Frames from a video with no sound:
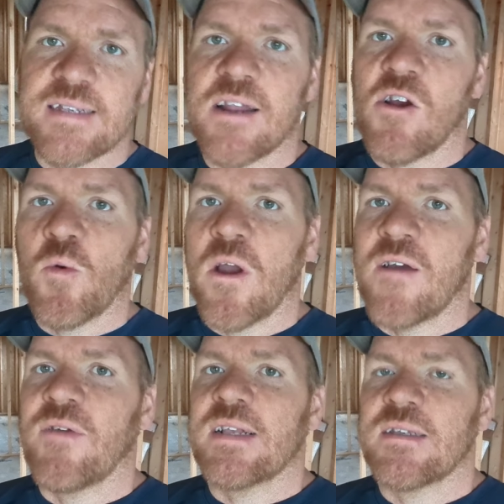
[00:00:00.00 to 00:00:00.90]
that are aware
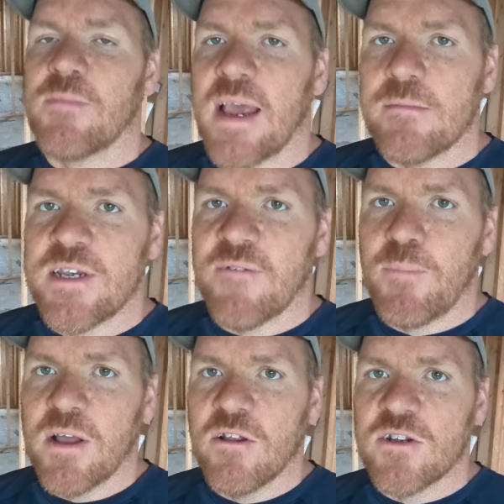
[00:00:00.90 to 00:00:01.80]
of it, sometimes you have
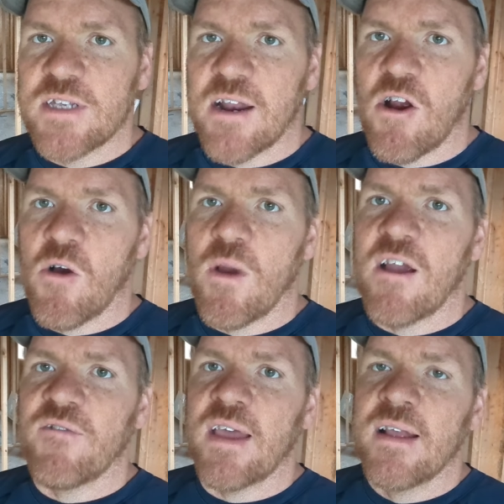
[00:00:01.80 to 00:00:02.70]
builders that are aware
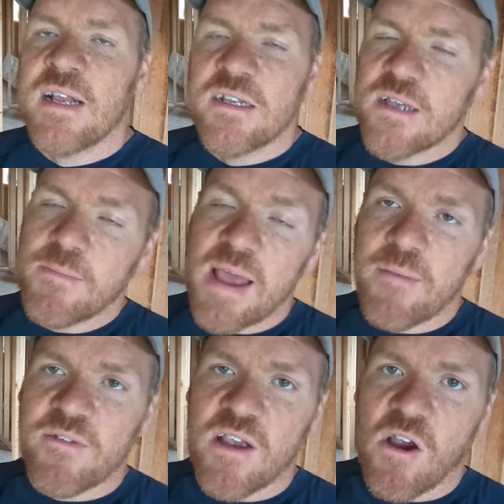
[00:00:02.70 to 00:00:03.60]
of it,
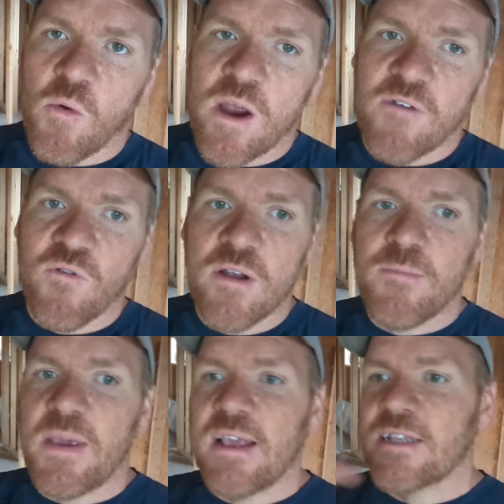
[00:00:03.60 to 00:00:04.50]
sometimes they're aware of one
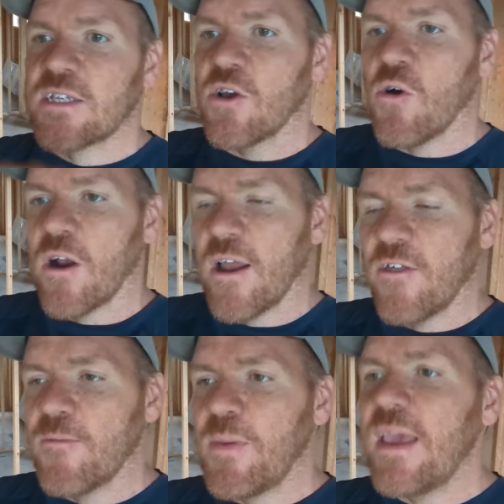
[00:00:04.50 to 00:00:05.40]
piece or
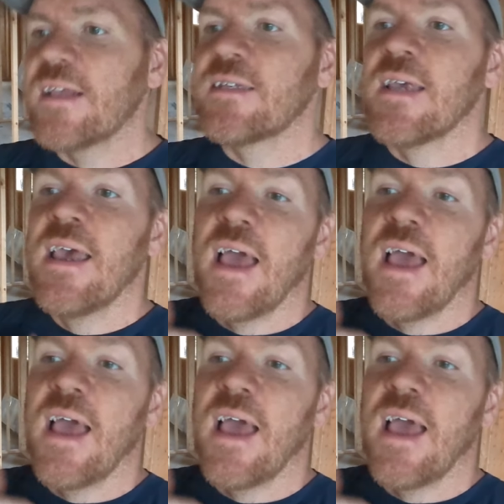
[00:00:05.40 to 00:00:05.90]
another piece,